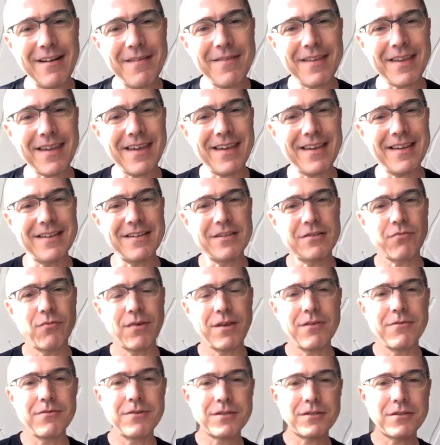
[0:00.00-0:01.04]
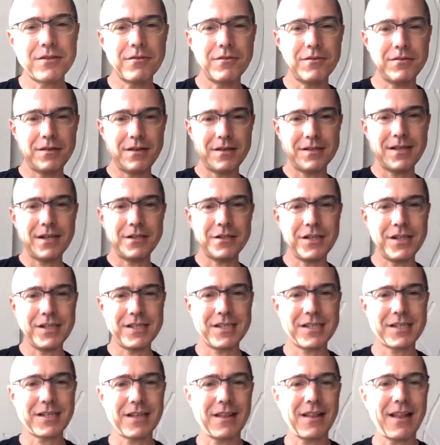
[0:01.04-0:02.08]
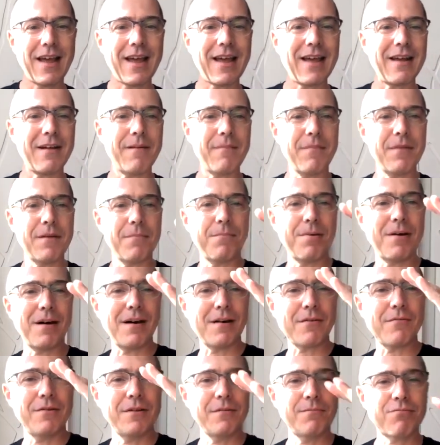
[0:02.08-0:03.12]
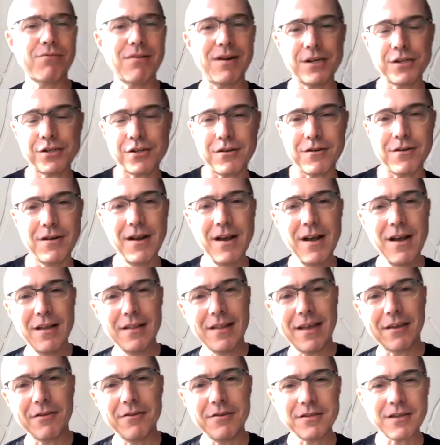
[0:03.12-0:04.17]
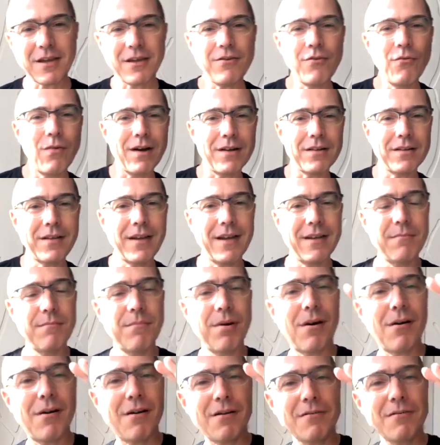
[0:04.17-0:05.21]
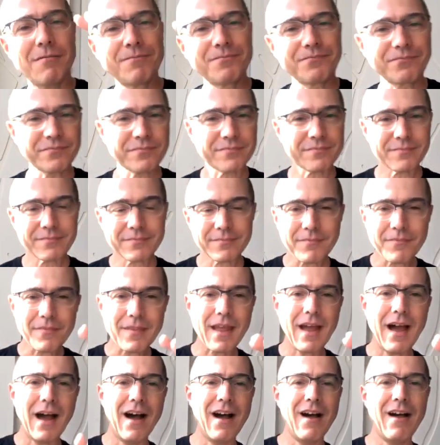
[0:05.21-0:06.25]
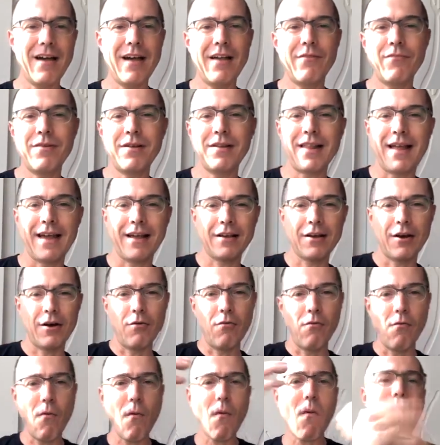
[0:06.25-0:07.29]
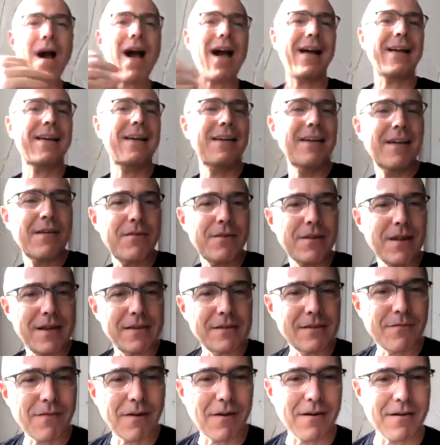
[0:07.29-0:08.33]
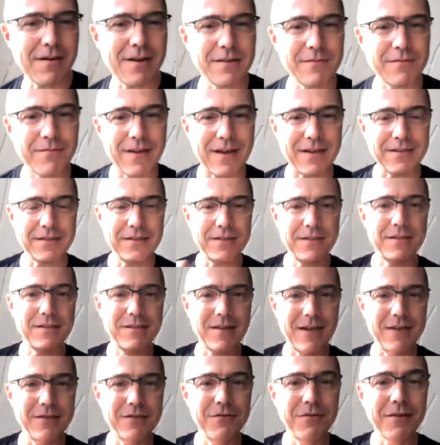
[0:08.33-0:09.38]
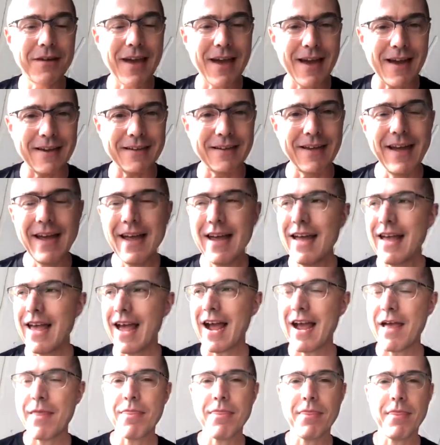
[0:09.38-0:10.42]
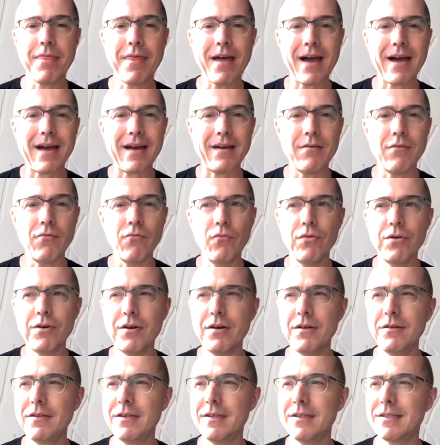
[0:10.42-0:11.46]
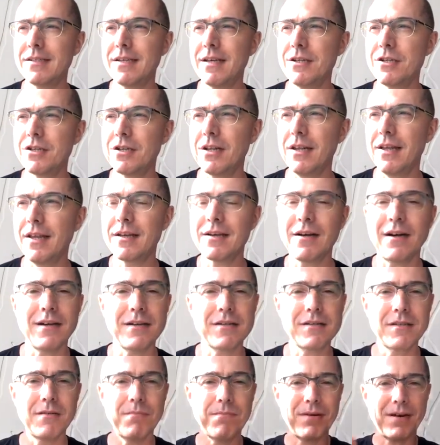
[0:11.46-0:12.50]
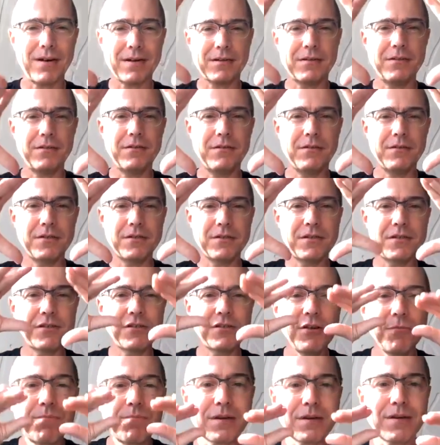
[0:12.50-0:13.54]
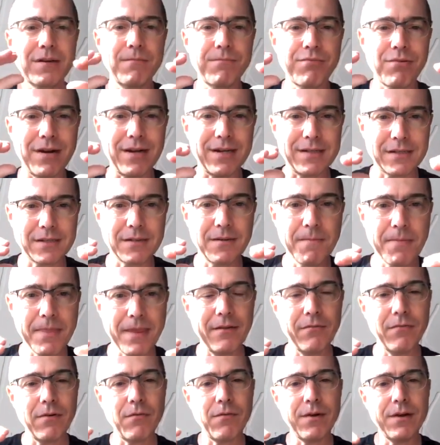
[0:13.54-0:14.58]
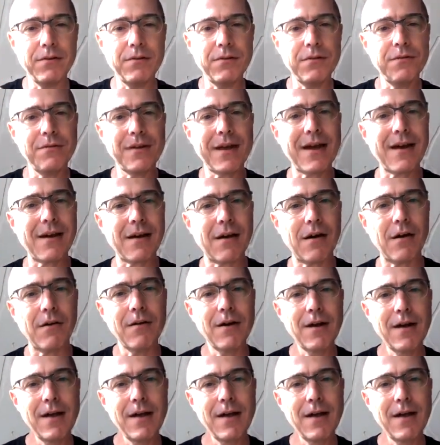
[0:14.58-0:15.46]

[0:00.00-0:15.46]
is we used to essentially slam the puck with pressure. Like you say you want 10 bar, and we like go whack, give it as fast as you can. And that would essentially cause the puck to super compress. And what we do now,